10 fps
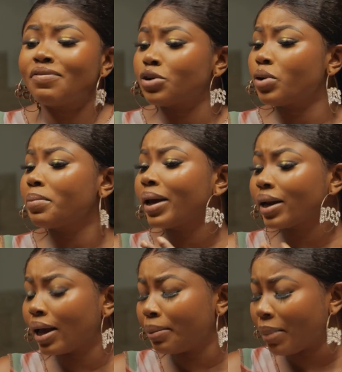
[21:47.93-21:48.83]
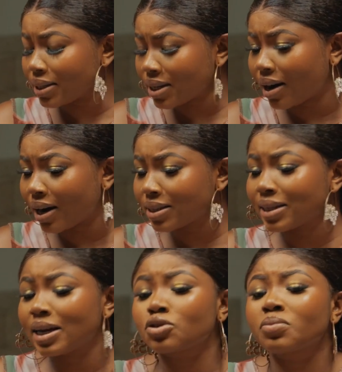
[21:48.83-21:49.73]
if I do a man's
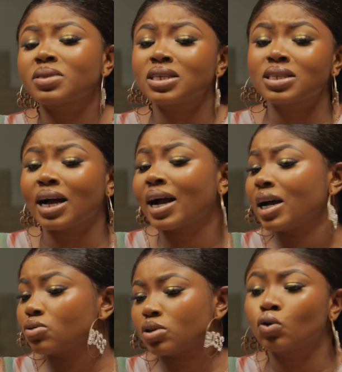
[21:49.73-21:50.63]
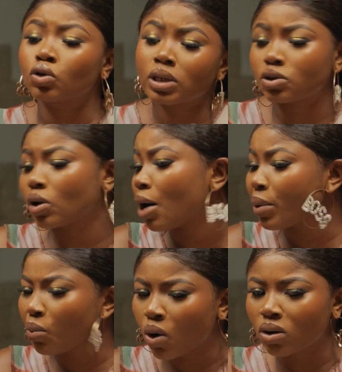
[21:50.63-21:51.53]
character, there are some things that guys will say, oh, that's not how
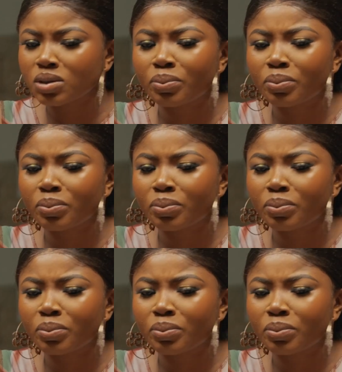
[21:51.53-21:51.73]
it works.